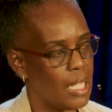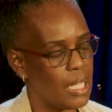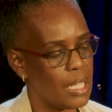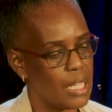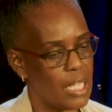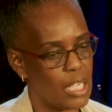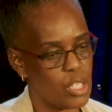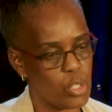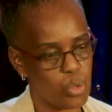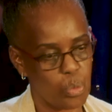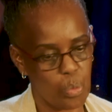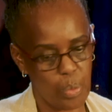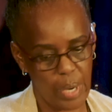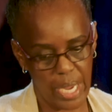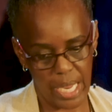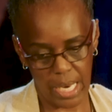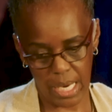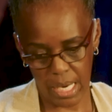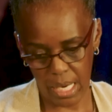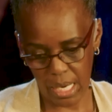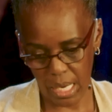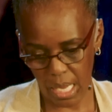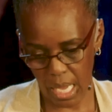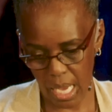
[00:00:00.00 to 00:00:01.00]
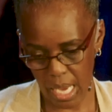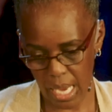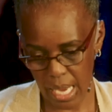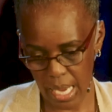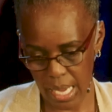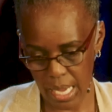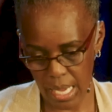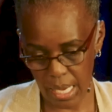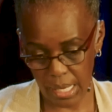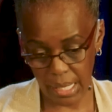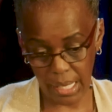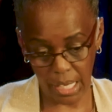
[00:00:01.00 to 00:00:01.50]
that when
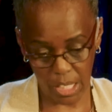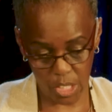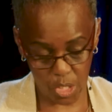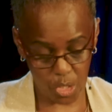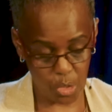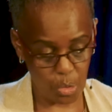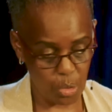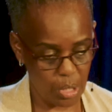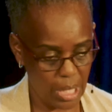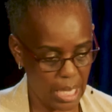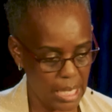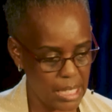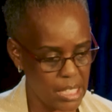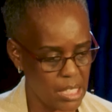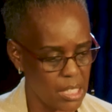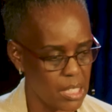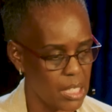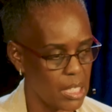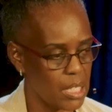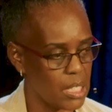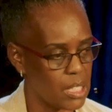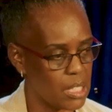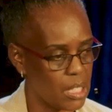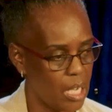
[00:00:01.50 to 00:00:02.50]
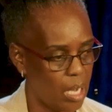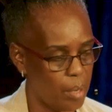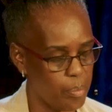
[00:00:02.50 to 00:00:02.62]
I get to that stage,